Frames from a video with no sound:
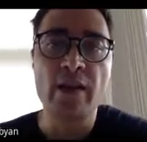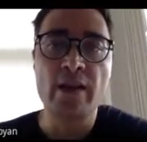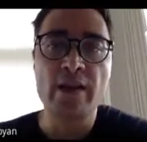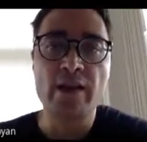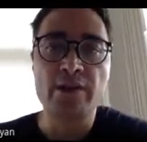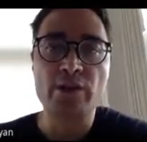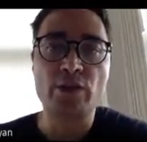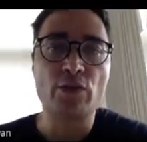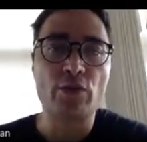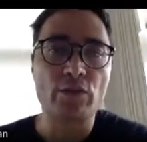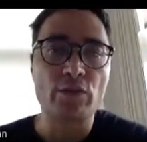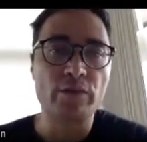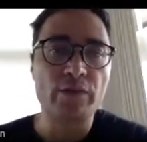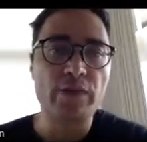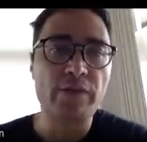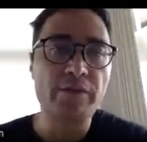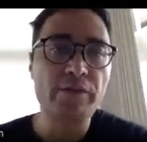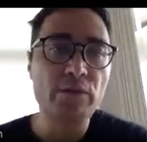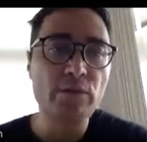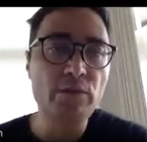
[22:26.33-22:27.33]
So
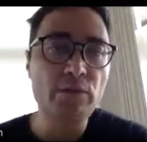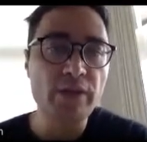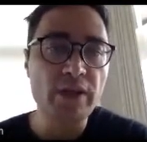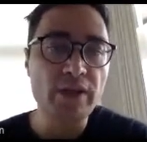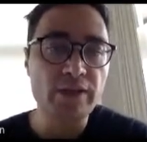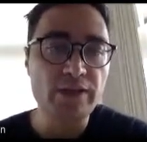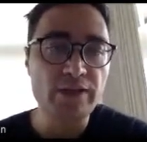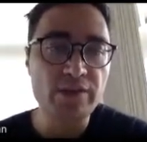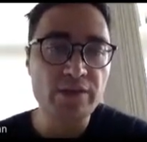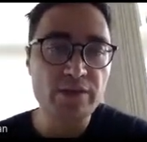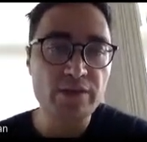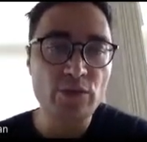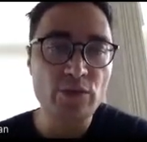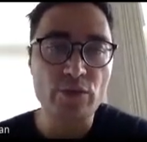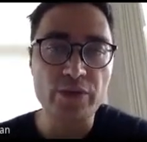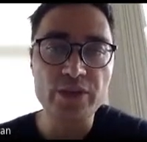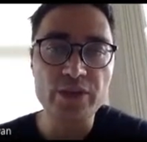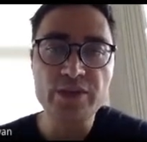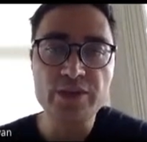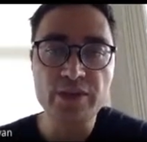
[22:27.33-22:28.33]
if you look at the
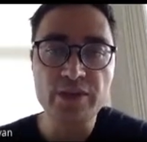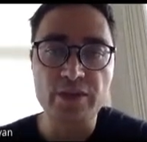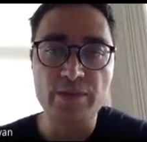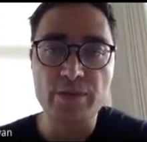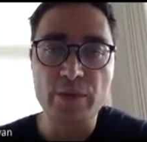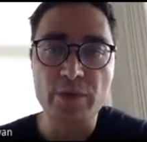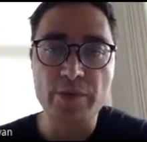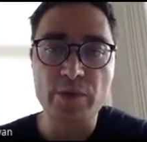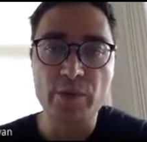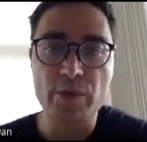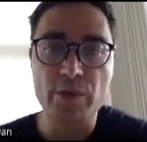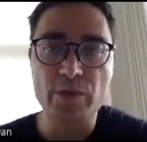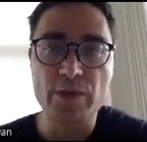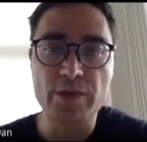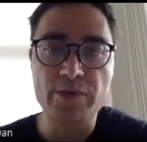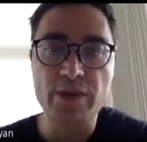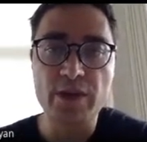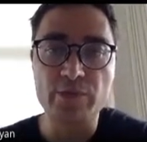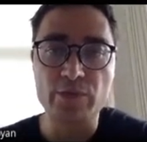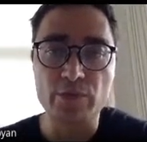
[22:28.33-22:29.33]
stories, and maybe we don't have
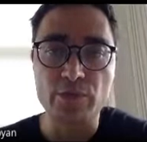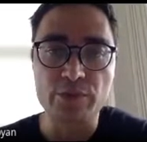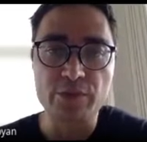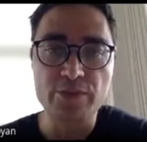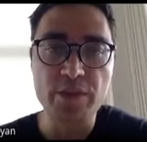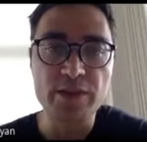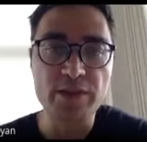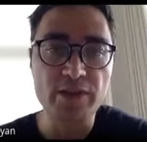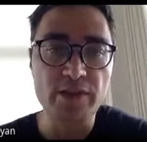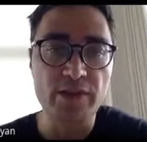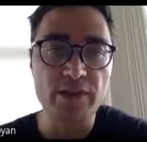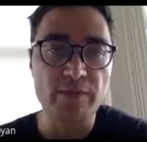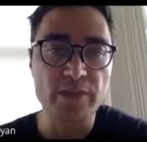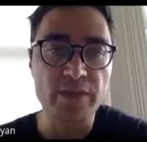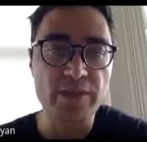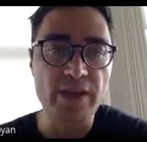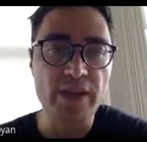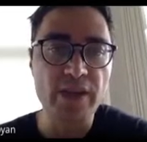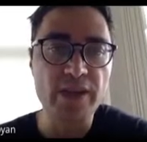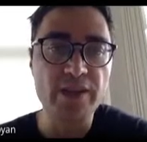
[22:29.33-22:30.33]
time to spend here, but
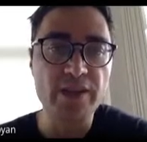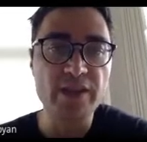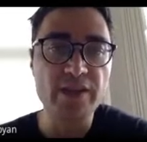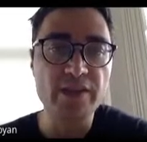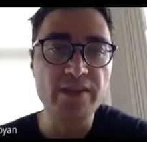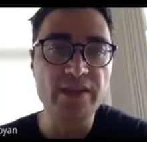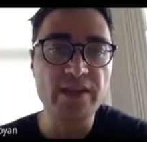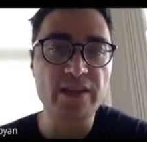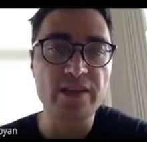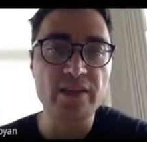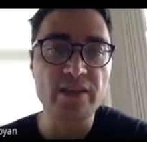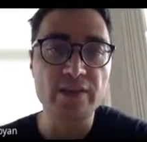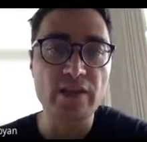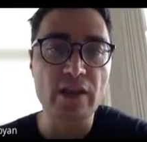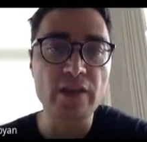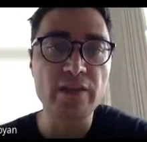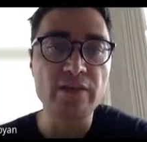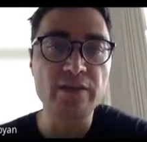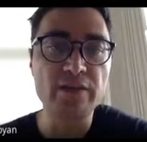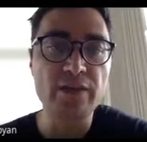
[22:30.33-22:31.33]
the idea is that
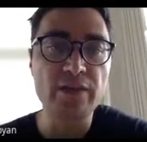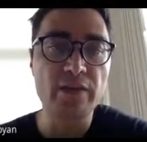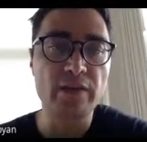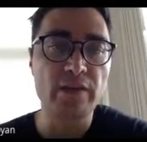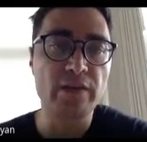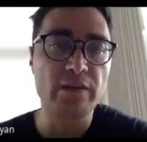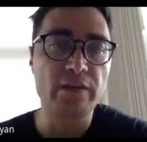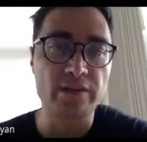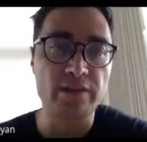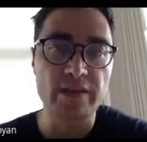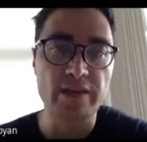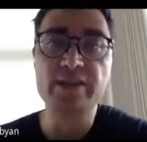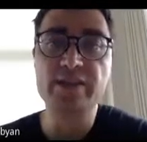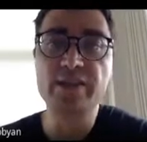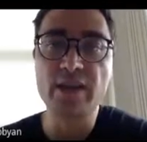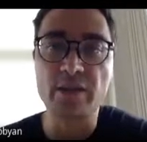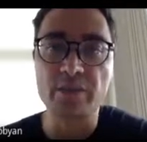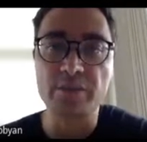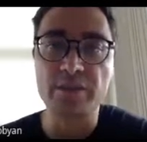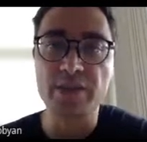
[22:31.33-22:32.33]
none of these
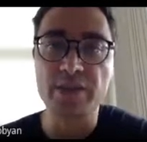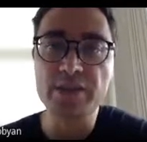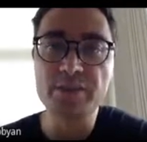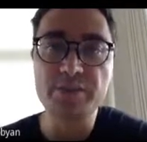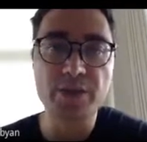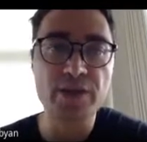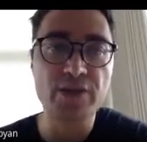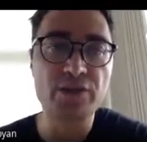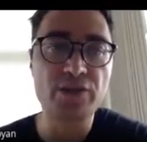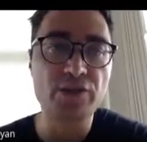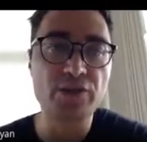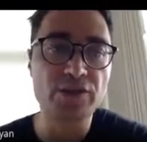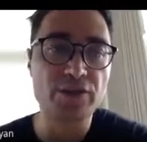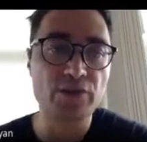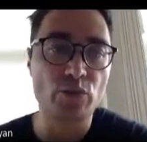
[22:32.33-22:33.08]
companies, Pinterest,